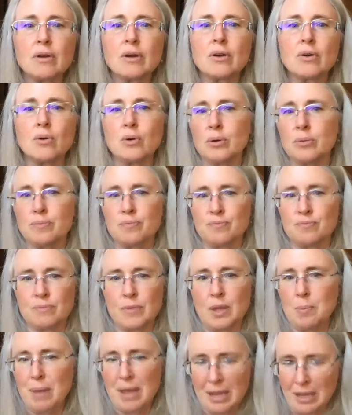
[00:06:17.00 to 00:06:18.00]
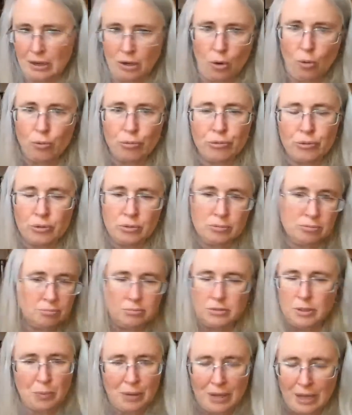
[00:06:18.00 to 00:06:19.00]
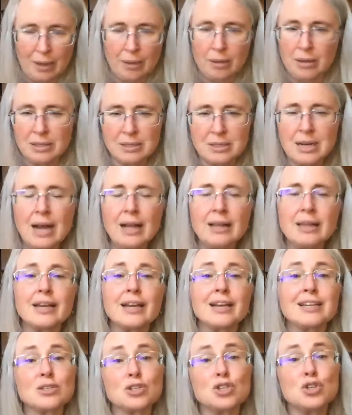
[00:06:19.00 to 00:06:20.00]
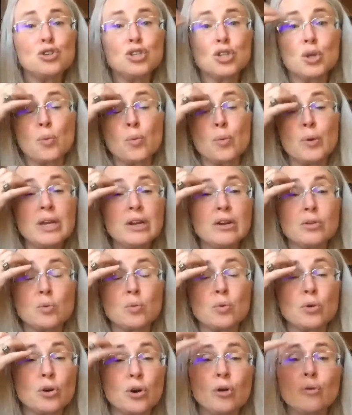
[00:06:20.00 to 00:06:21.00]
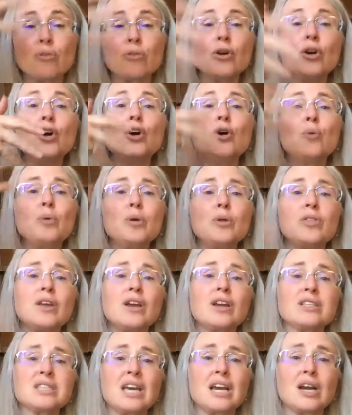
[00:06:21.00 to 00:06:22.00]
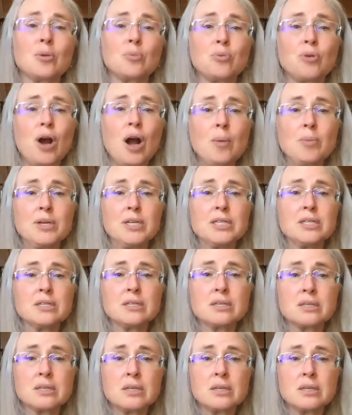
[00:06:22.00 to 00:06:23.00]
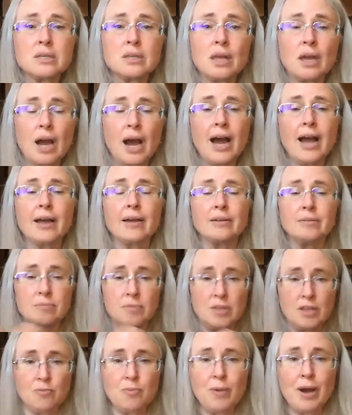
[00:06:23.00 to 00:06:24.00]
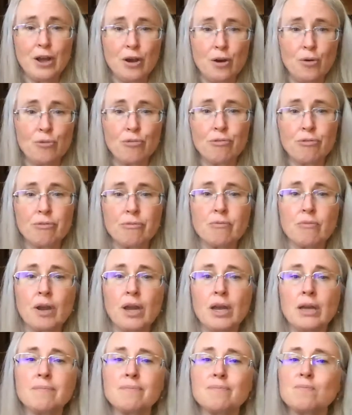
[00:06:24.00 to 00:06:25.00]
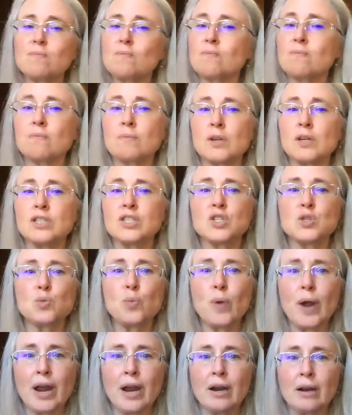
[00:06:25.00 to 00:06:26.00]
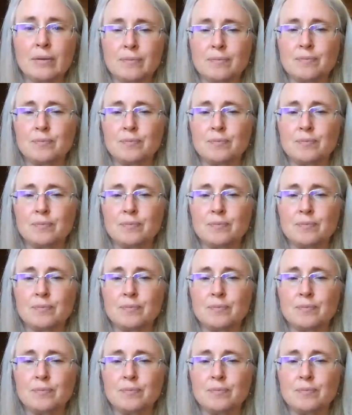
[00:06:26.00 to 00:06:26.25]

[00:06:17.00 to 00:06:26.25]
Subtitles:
or they make an oath or something, it's not like, because usually when we hear the word oath, we think it's like a promise. Like, I give my oath, right? I swear.